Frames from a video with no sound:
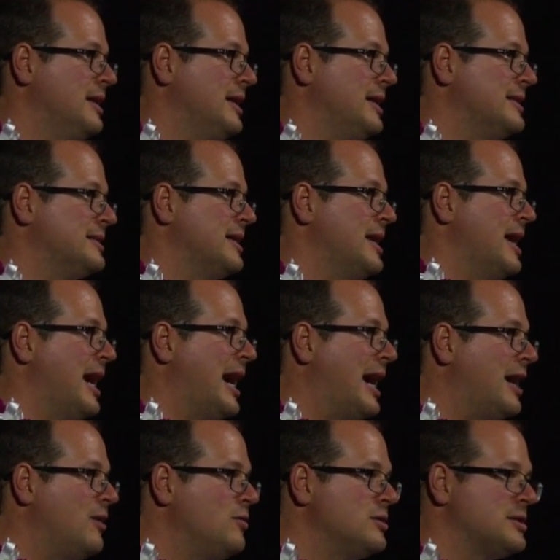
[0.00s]
is
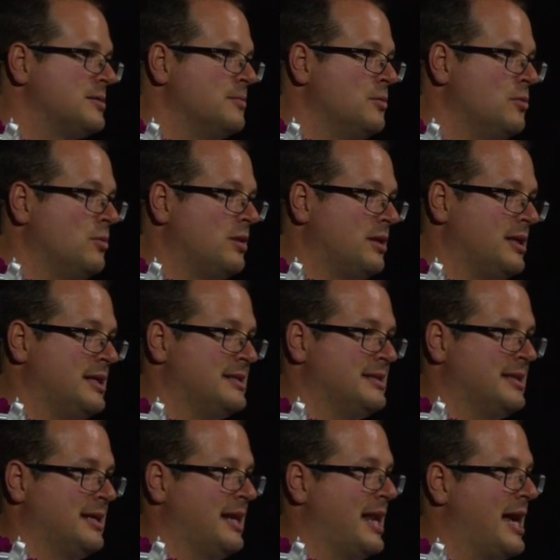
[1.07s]
how smooth is
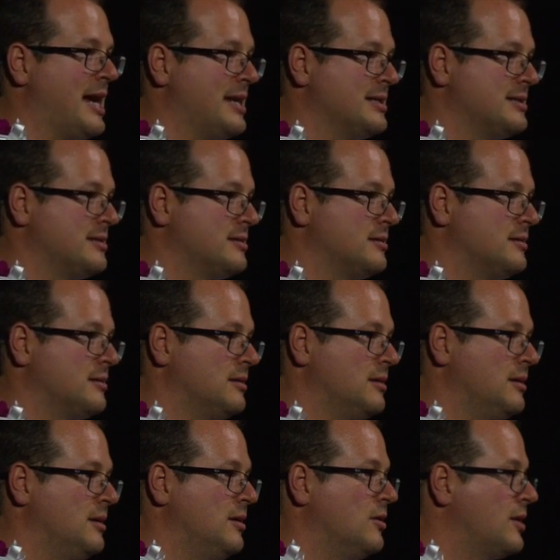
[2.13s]
the glass,
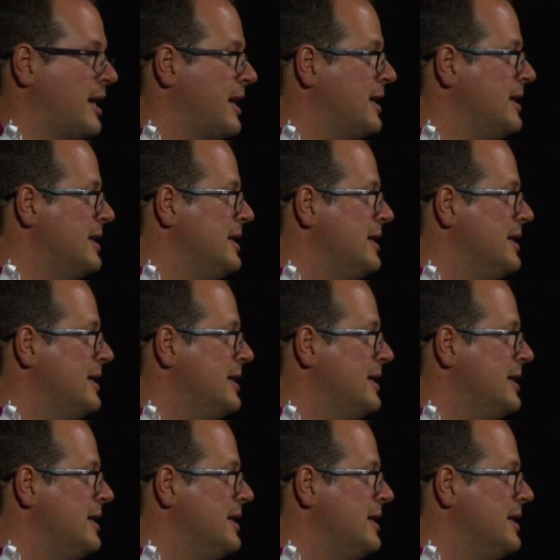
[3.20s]
okay?